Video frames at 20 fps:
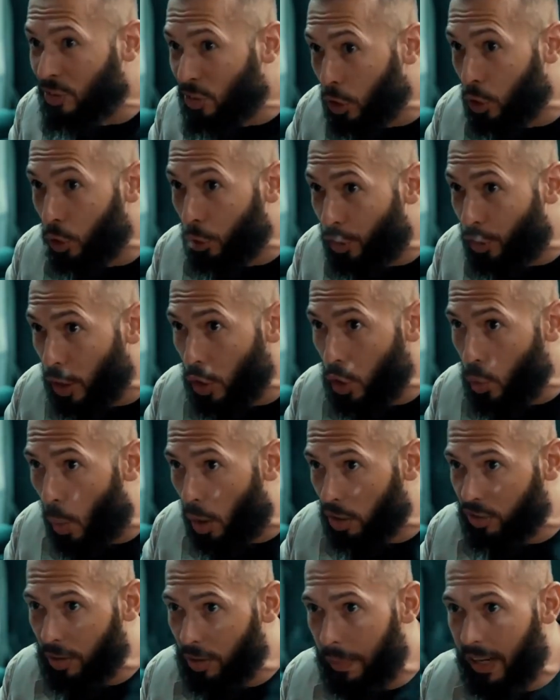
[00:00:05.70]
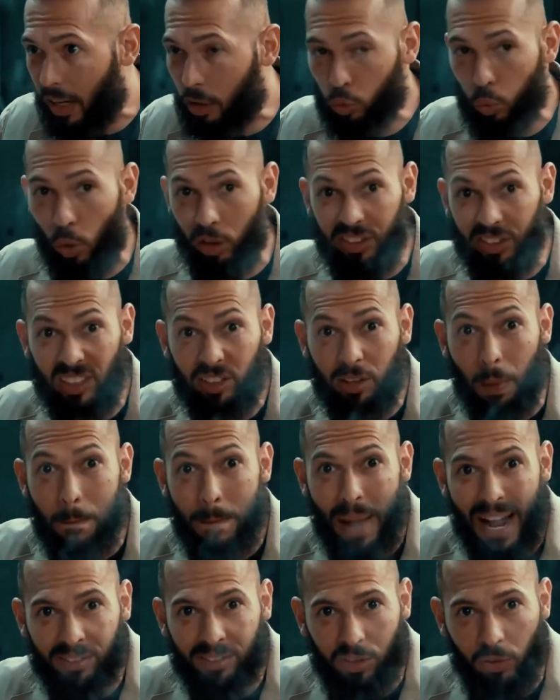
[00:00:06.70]
single thing you want, somebody else wants. It's a
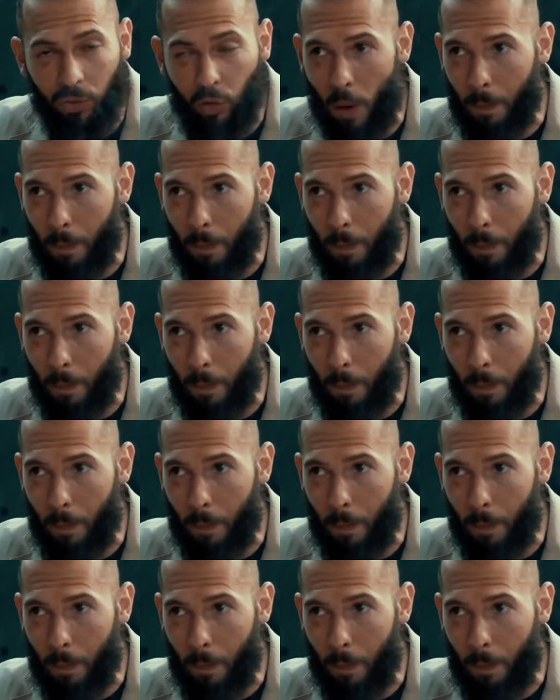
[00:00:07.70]
massive